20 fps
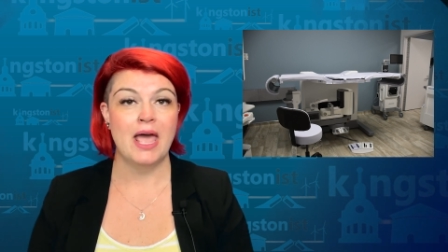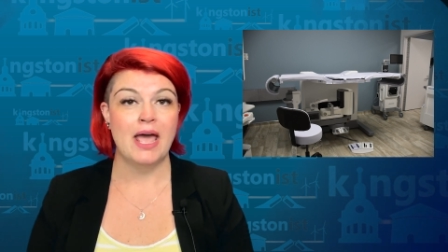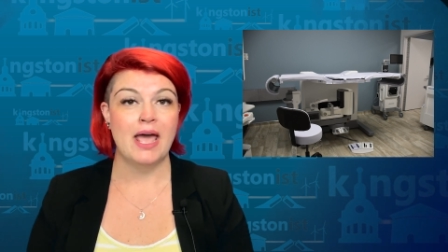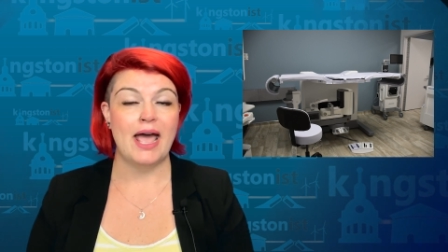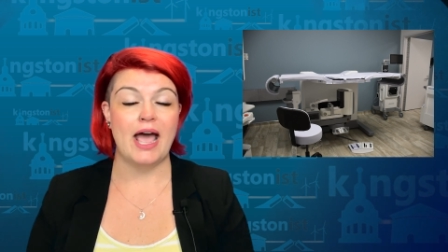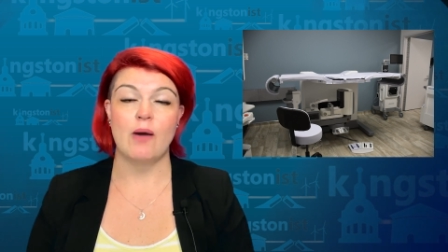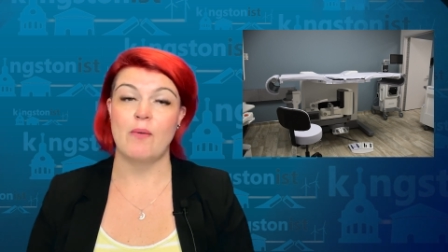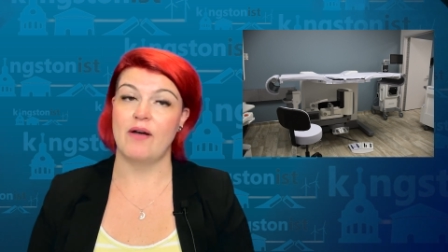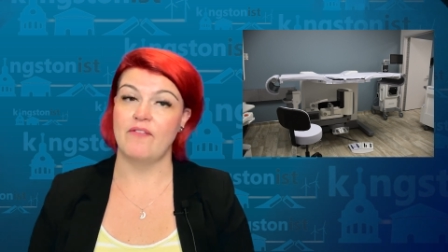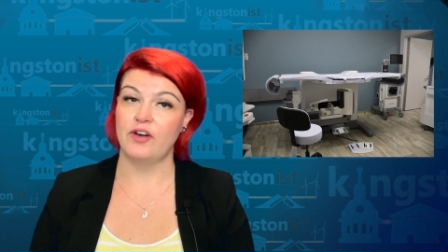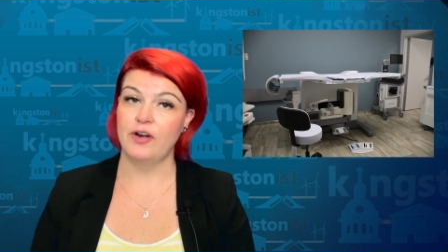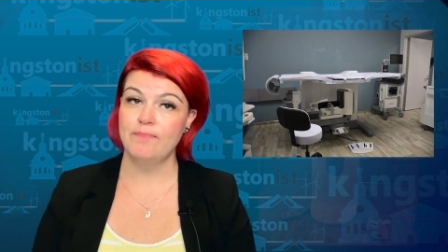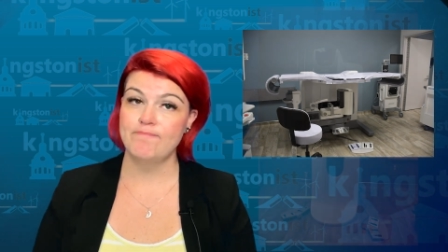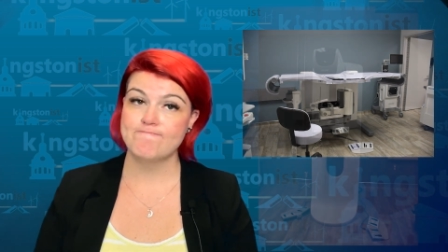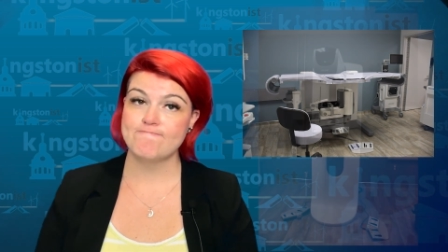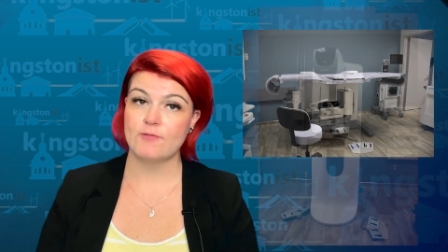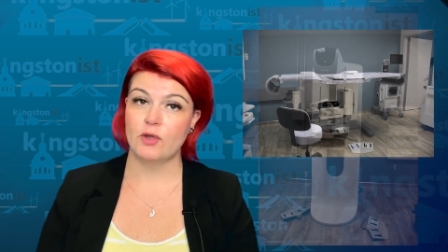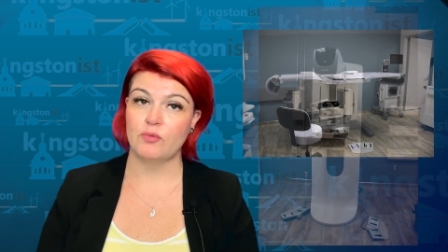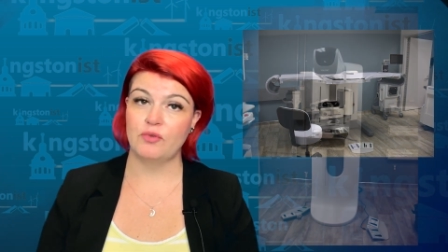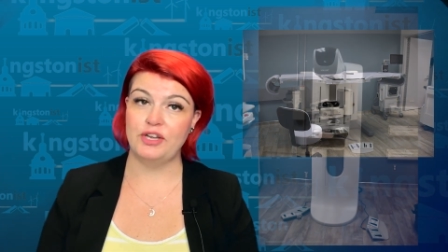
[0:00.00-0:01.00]
However,
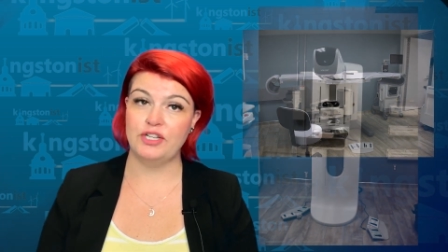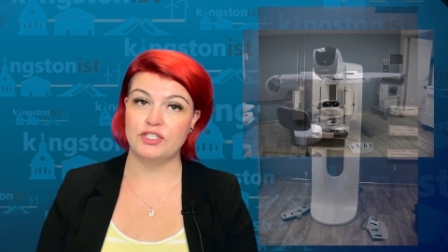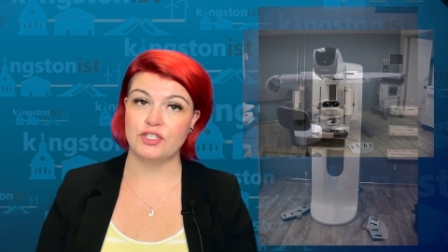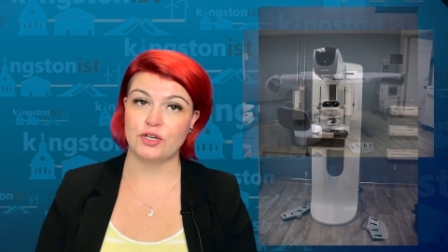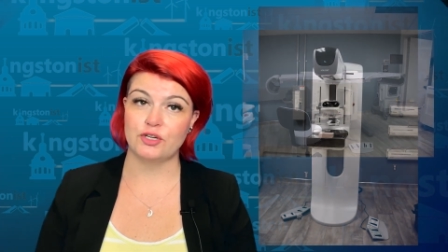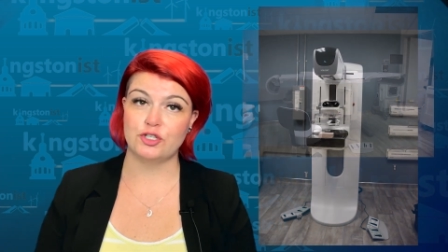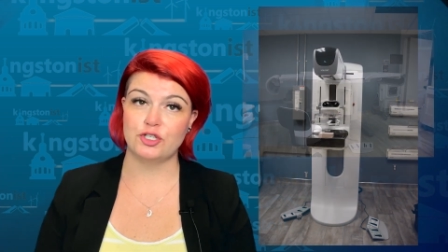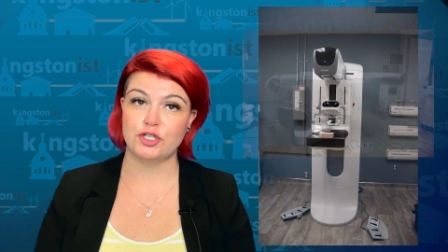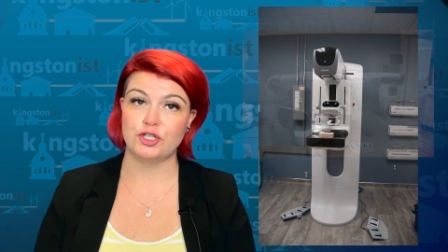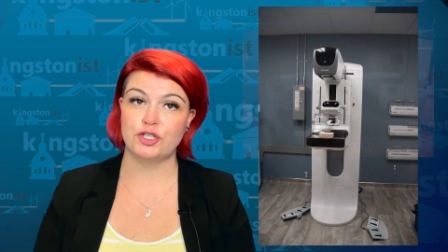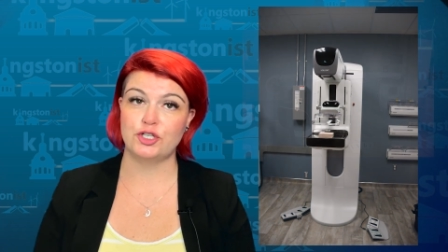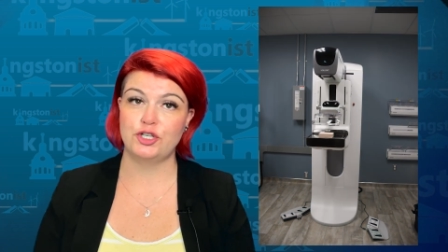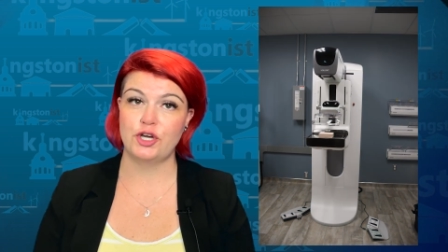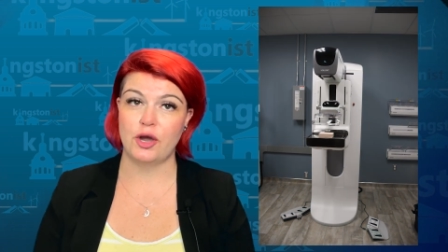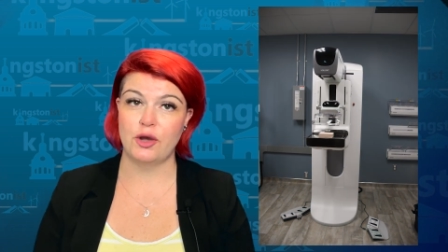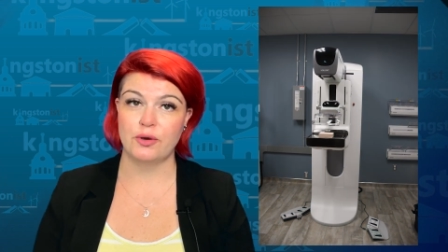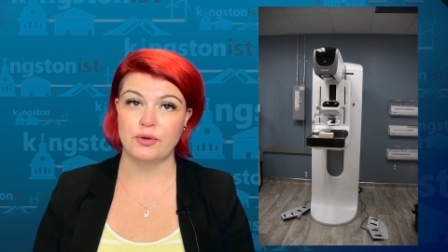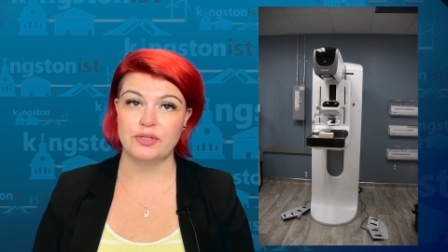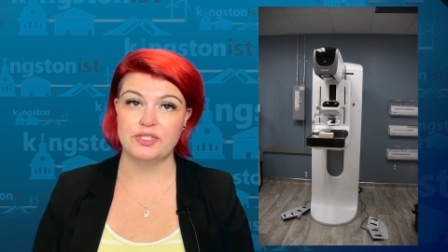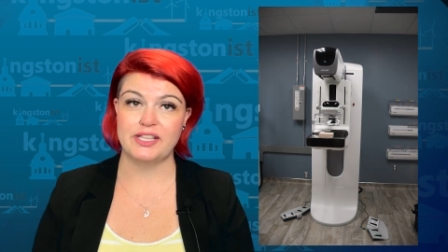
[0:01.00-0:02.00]
research
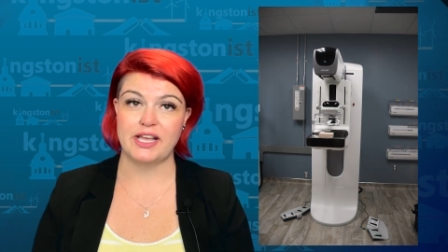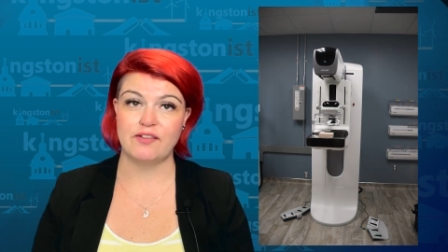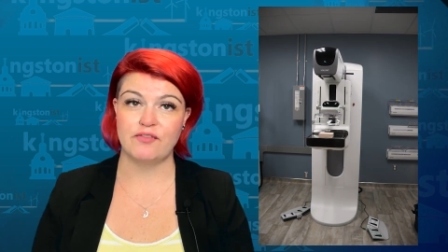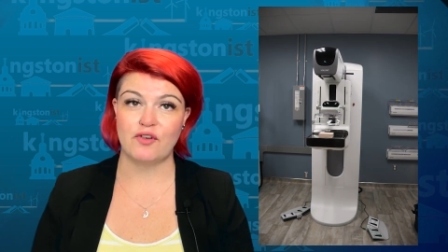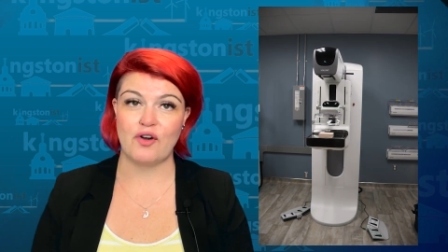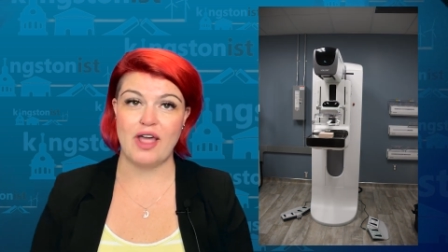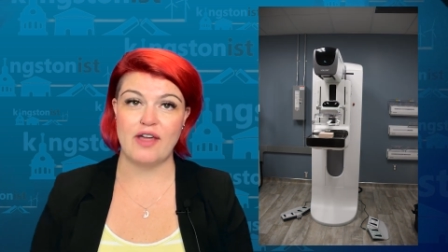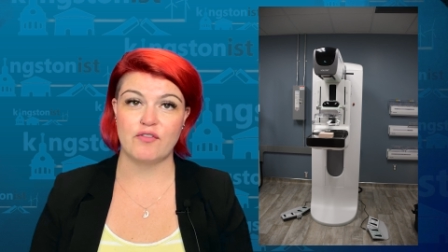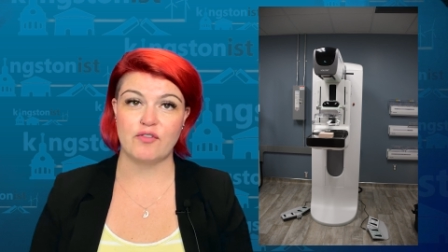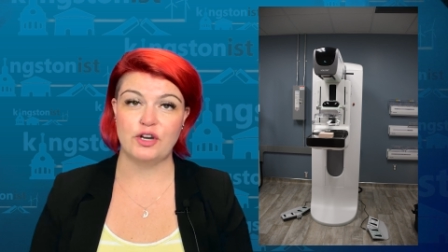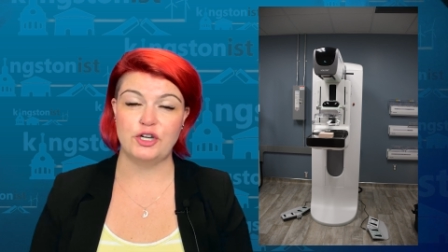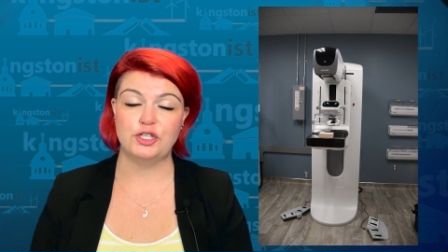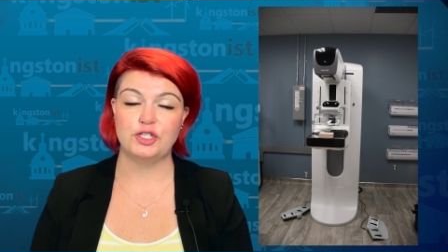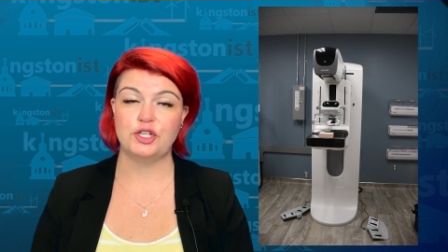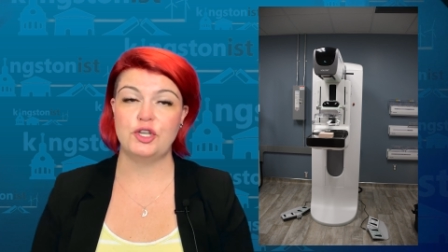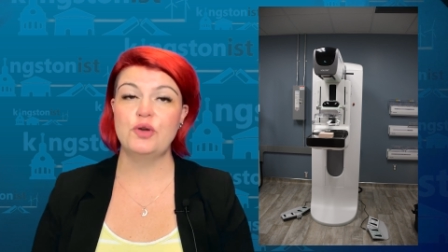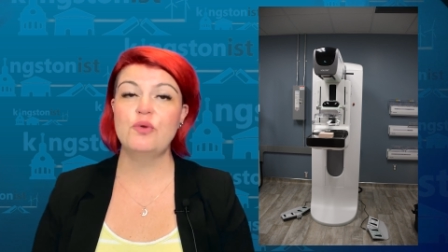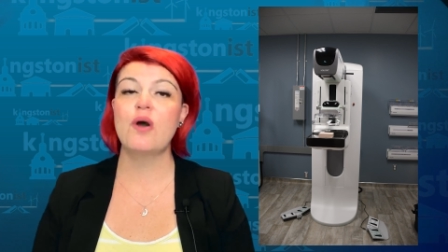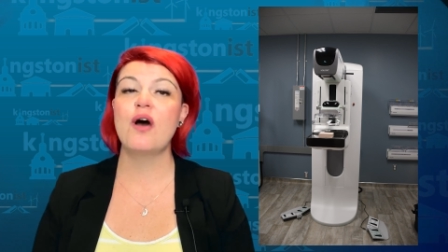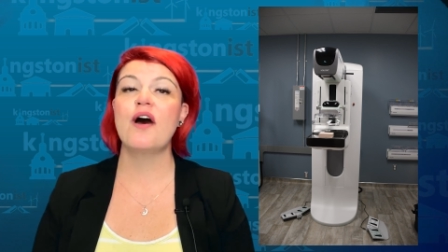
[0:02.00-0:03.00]
shows that for every
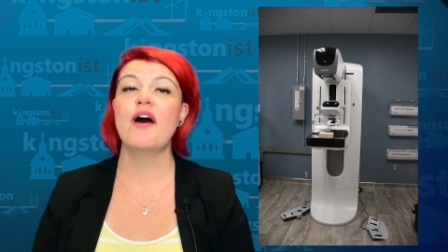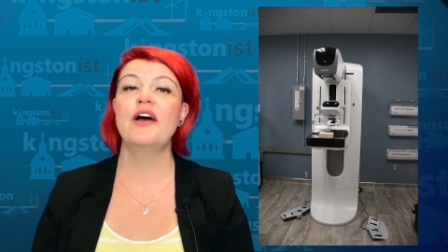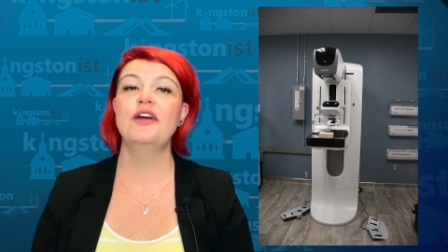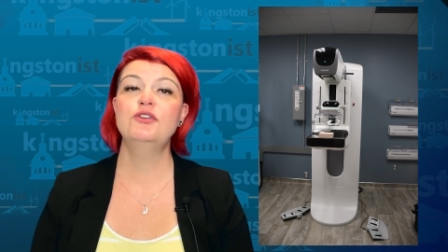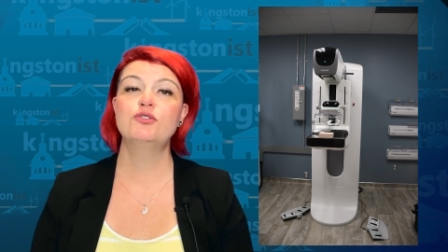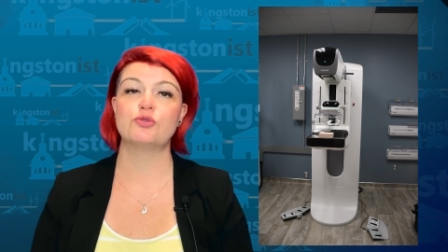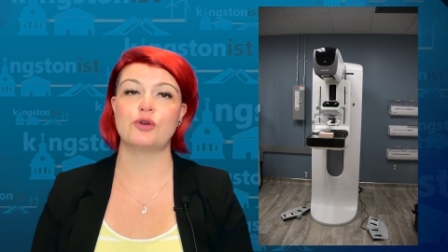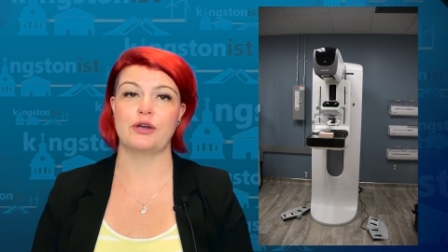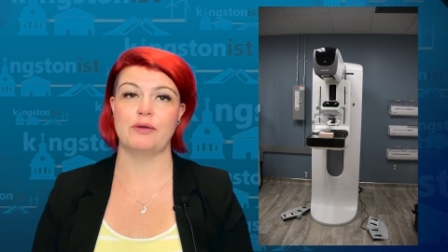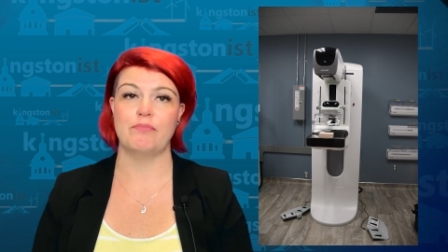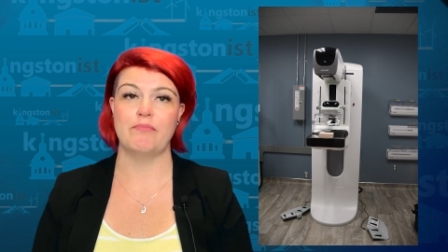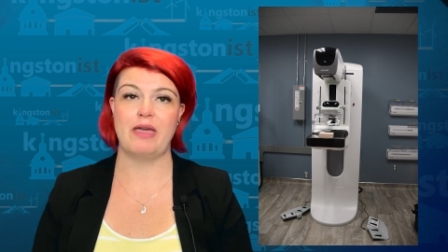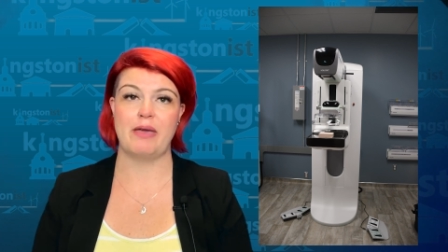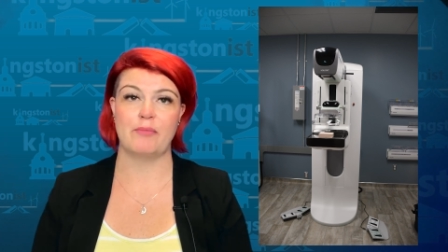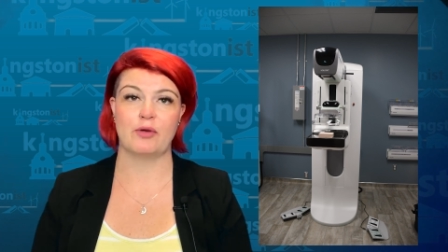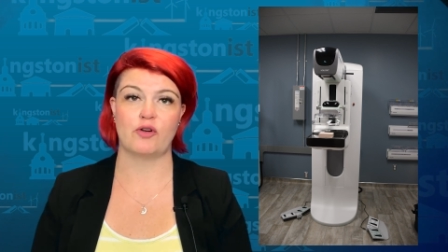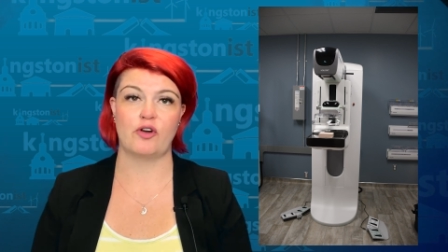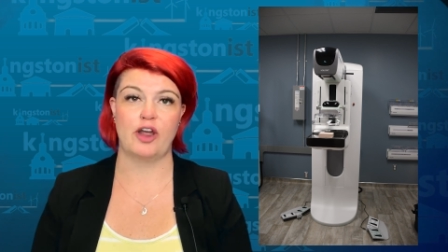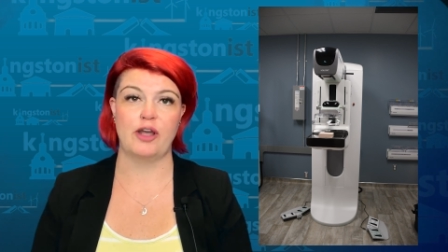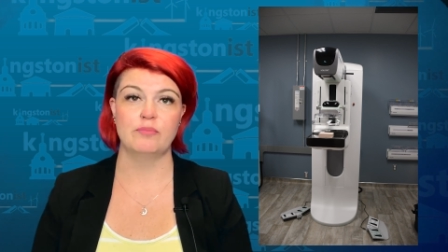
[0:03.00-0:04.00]
200
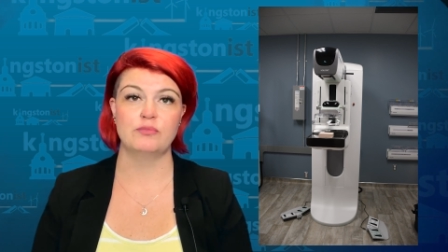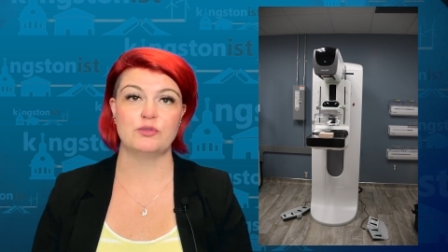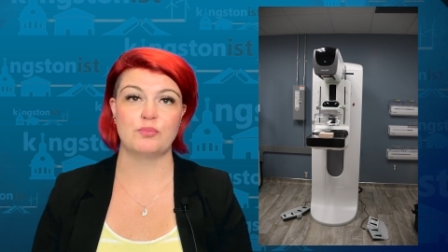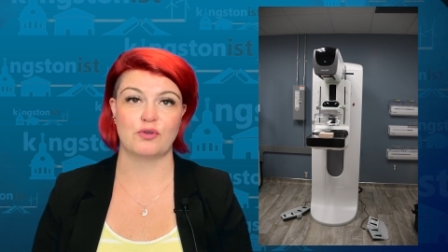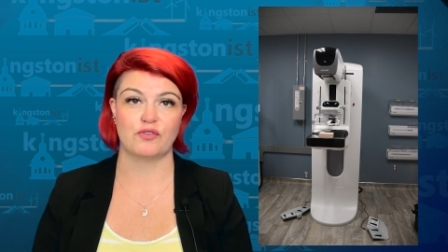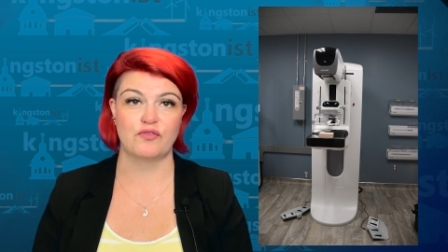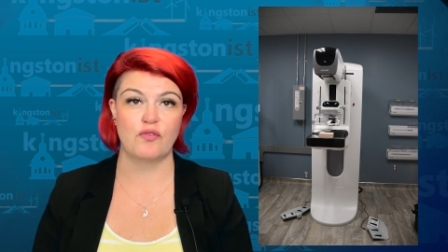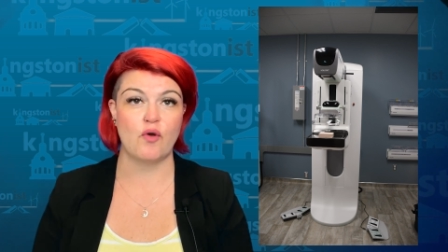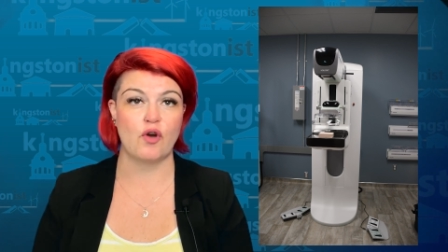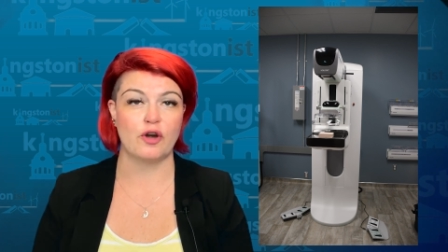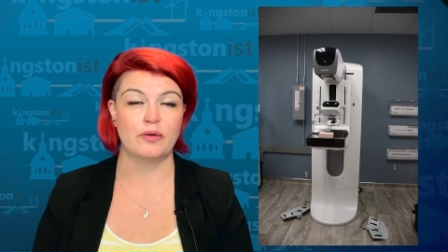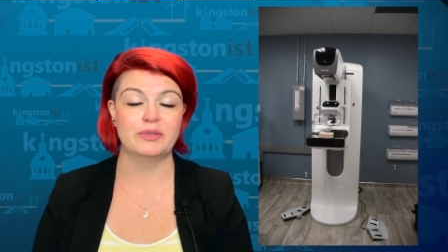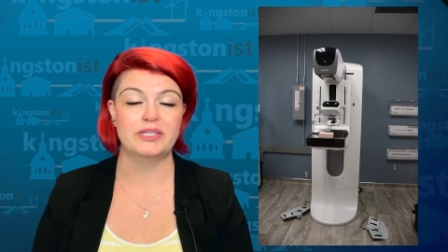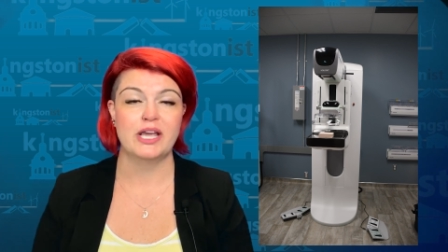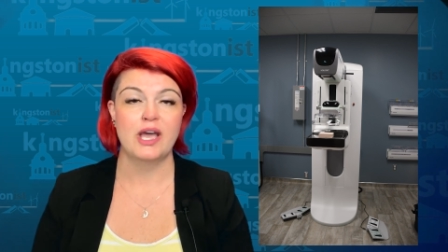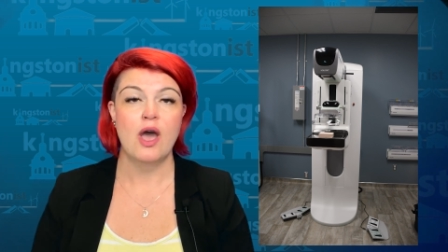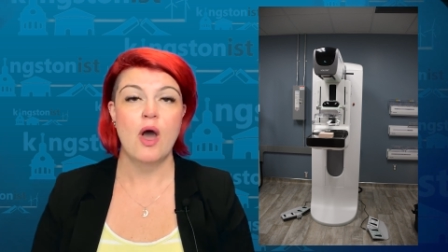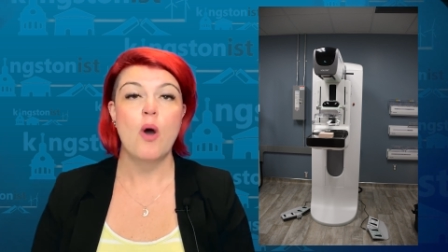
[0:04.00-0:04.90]
mammograms performed,